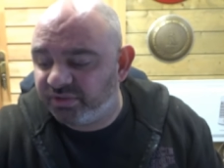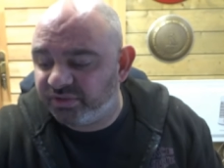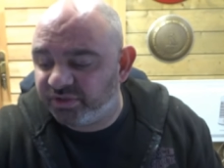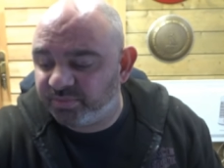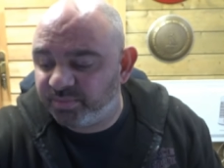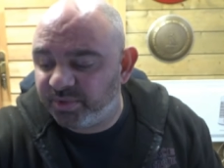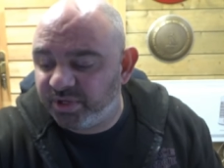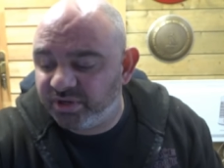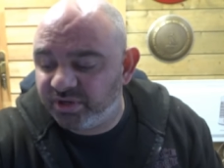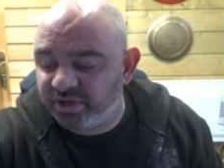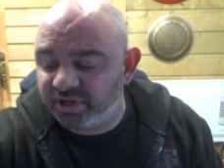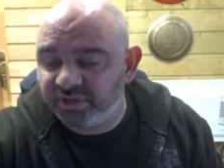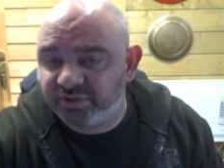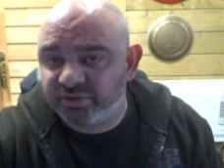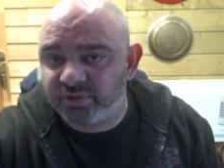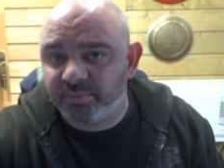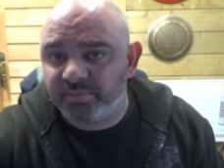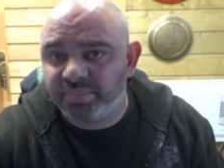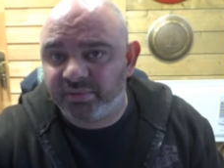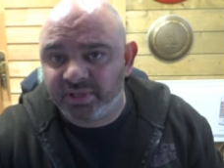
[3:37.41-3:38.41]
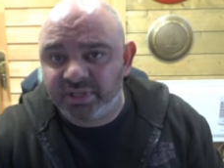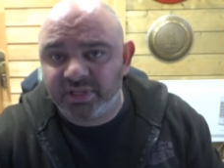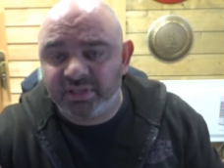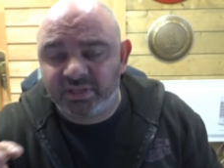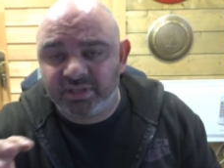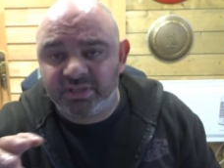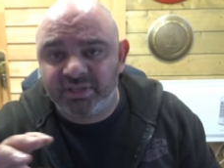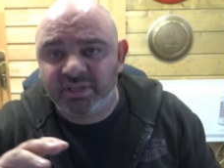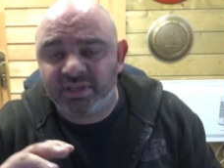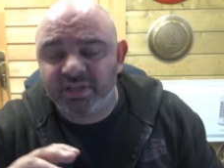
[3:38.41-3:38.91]
The speaker is
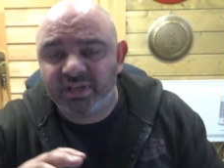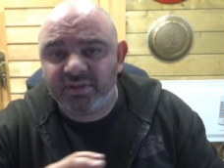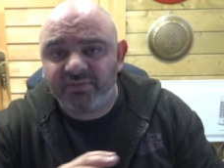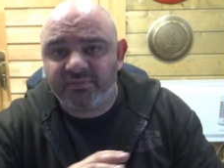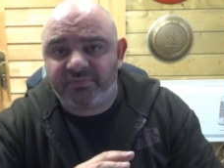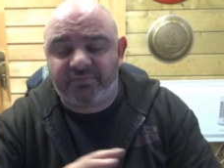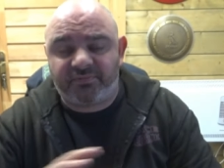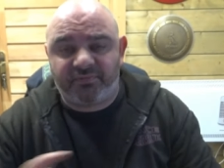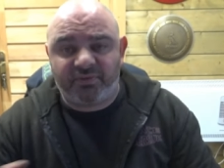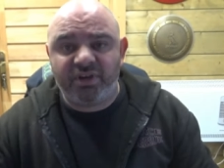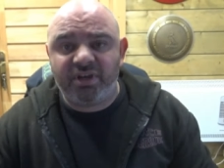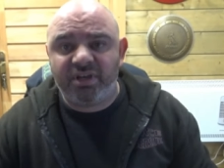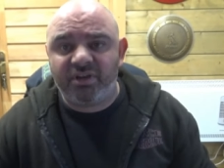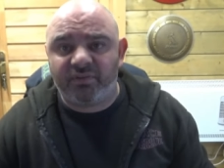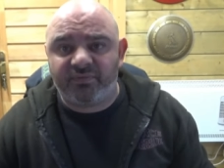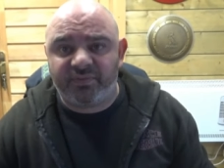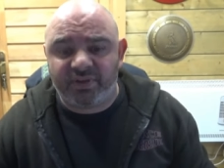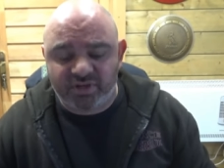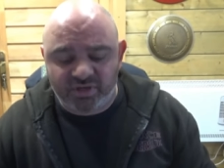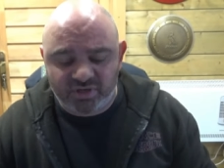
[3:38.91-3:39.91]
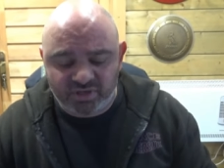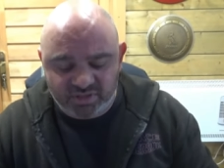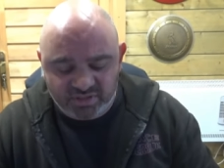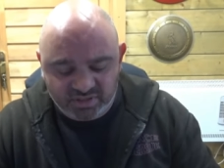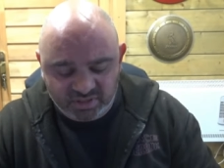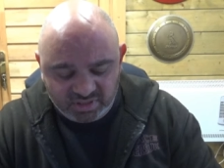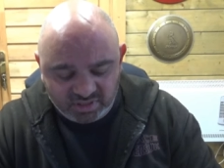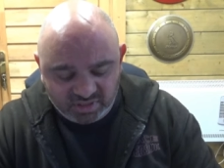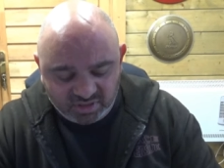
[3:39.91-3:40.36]
completely free of any